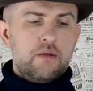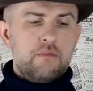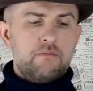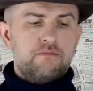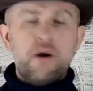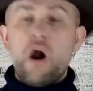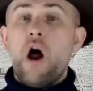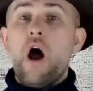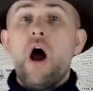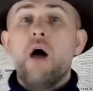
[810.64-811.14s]

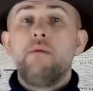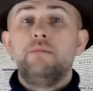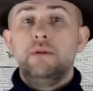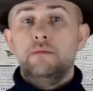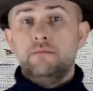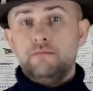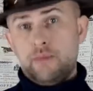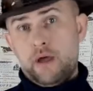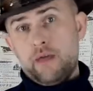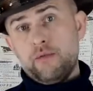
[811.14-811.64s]

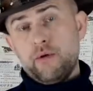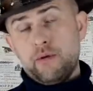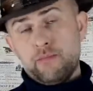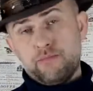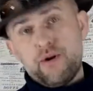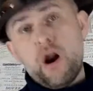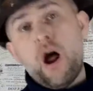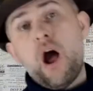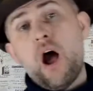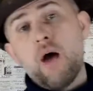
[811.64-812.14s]
problem, by the way,
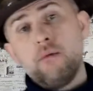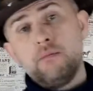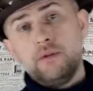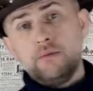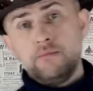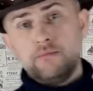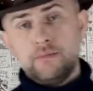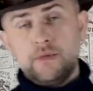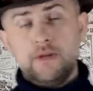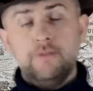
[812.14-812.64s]

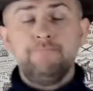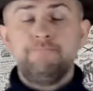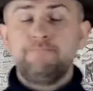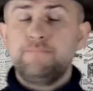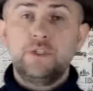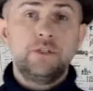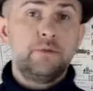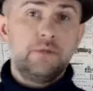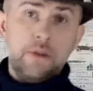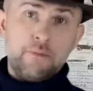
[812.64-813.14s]
problem,
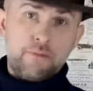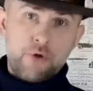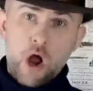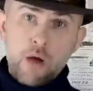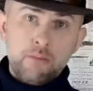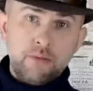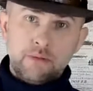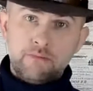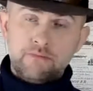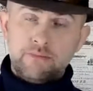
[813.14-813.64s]
your
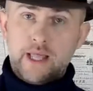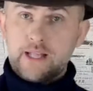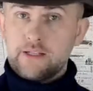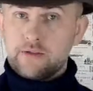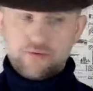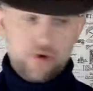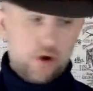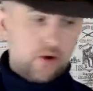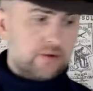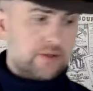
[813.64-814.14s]
problem.
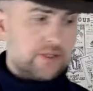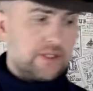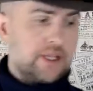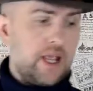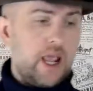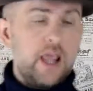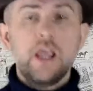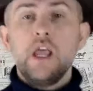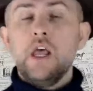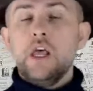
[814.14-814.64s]
That's wrong to
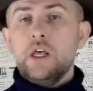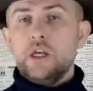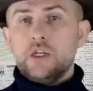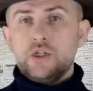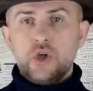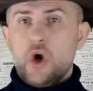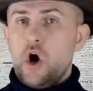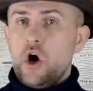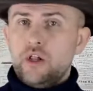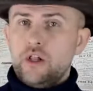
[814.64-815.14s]
say
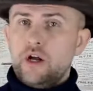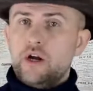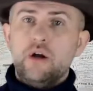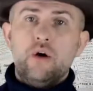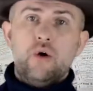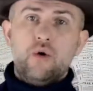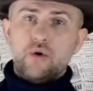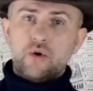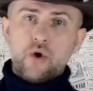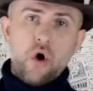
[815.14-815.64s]
dollar
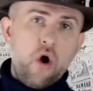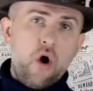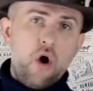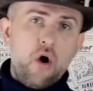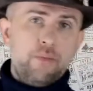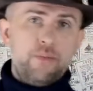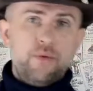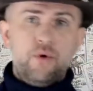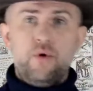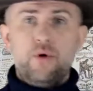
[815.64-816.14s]
or
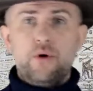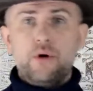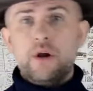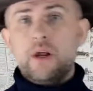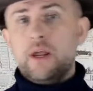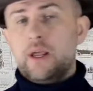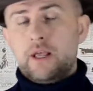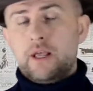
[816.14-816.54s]
cop or